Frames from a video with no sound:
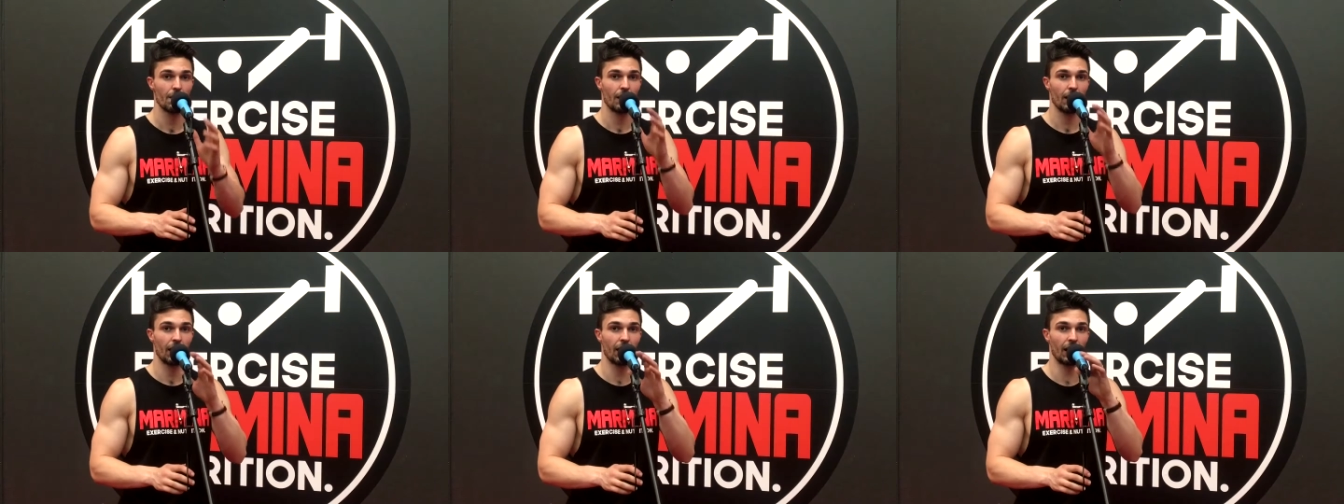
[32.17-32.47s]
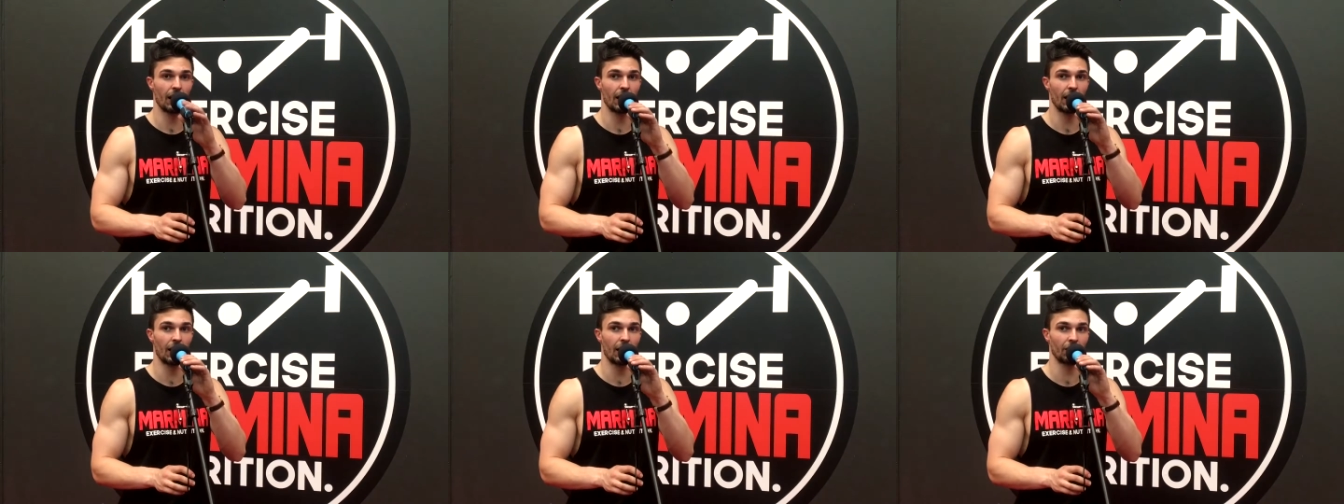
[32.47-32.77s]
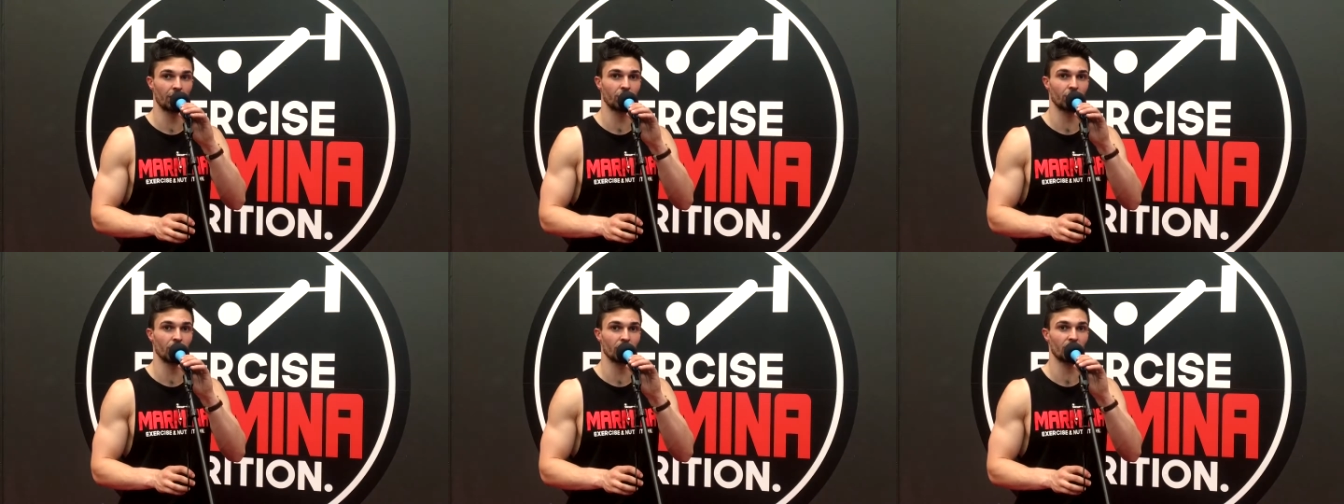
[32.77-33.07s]

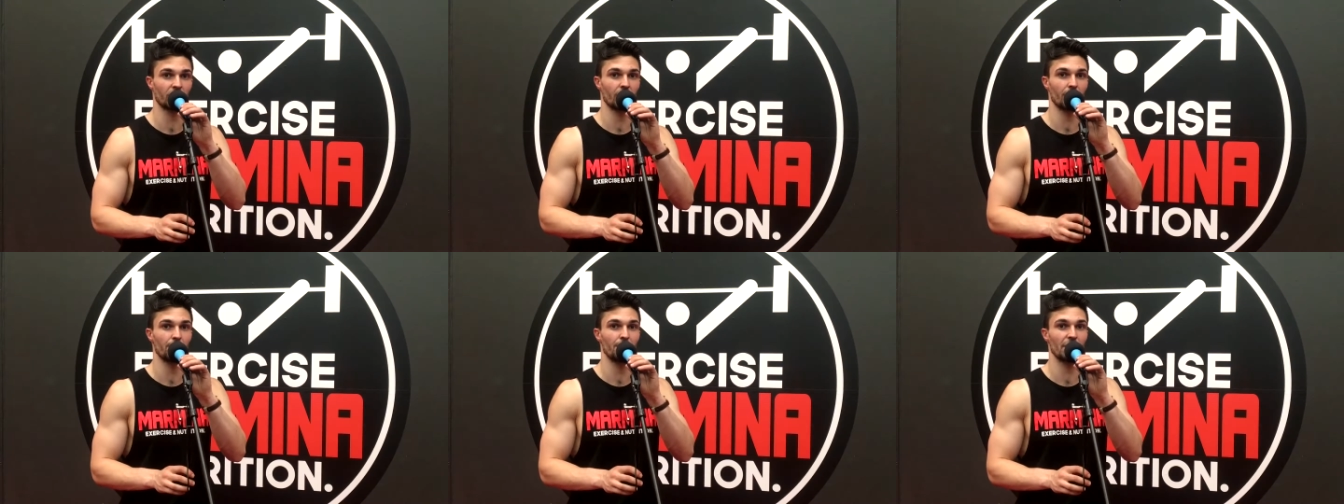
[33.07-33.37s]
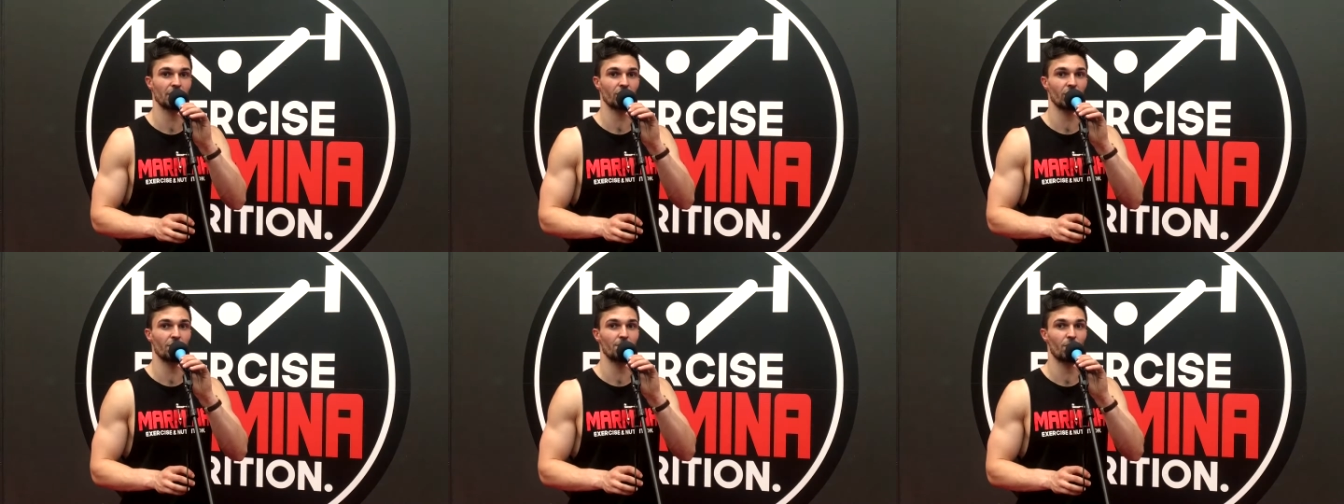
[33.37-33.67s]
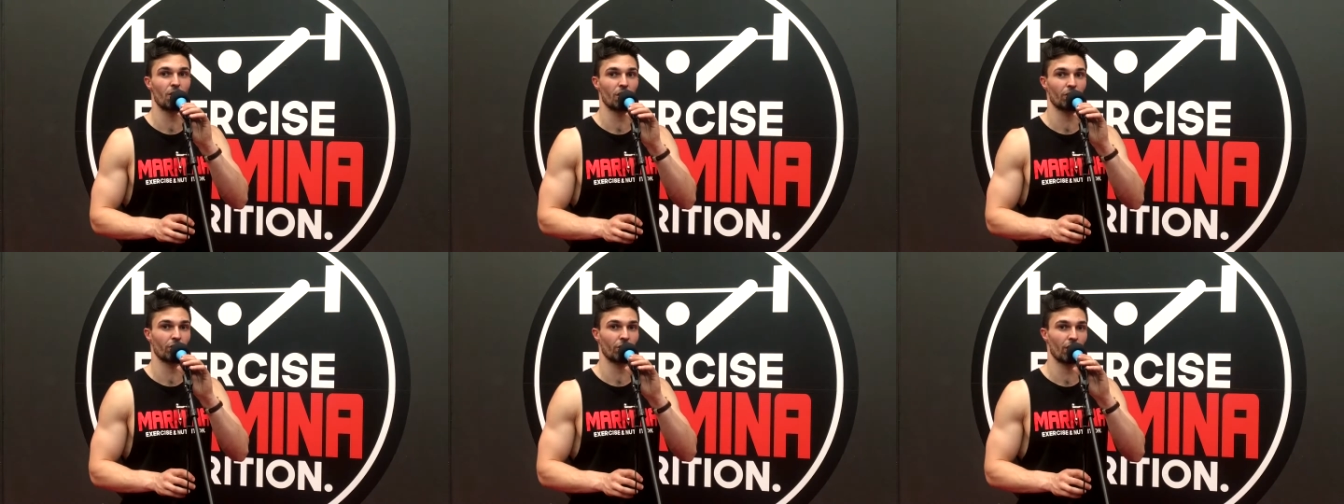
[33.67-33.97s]
across meso,
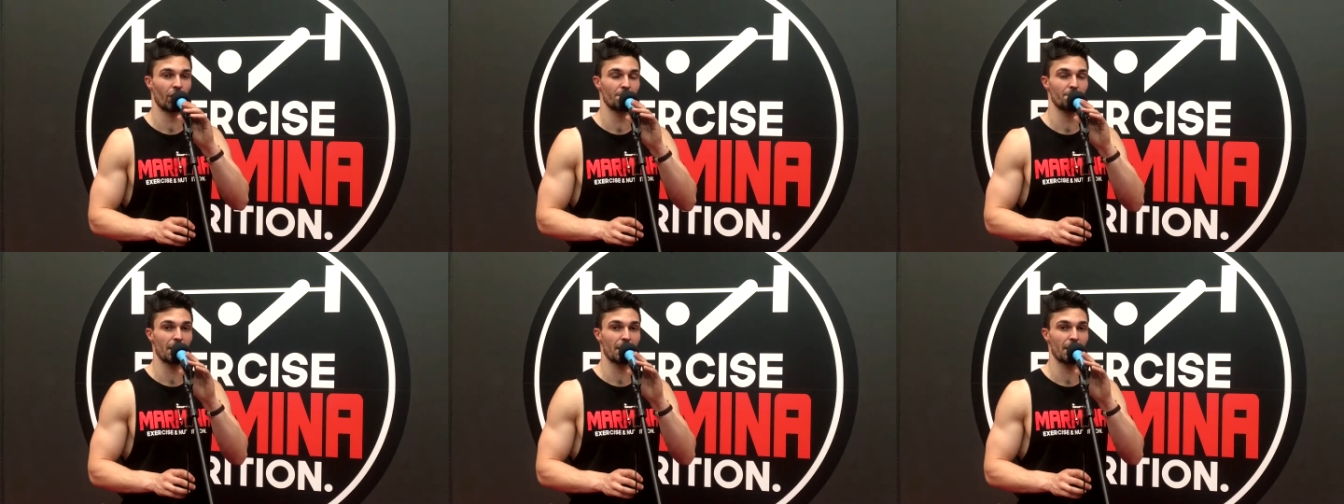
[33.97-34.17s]
micro,